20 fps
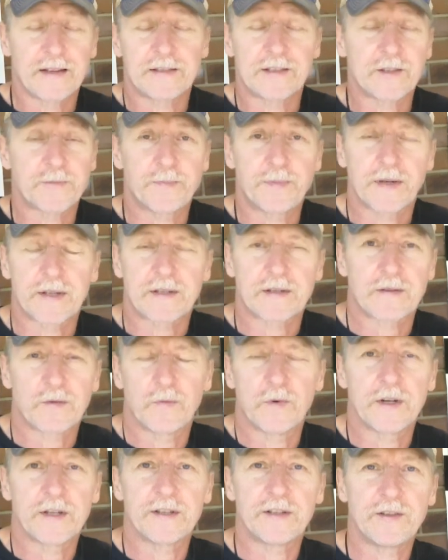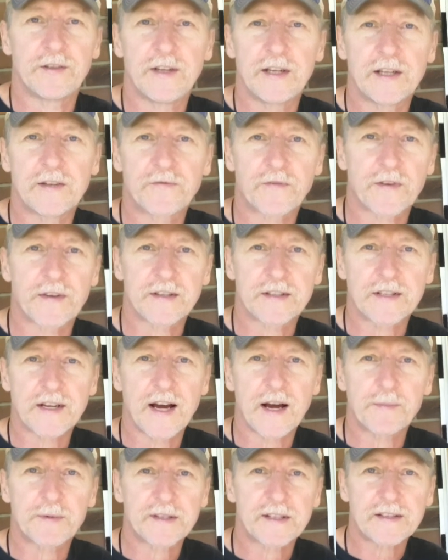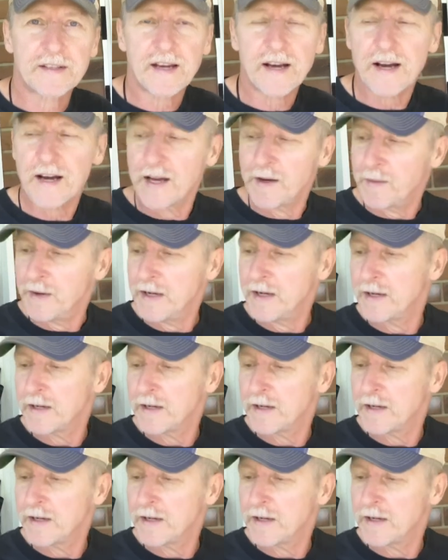just pick the one you need for the job at the time.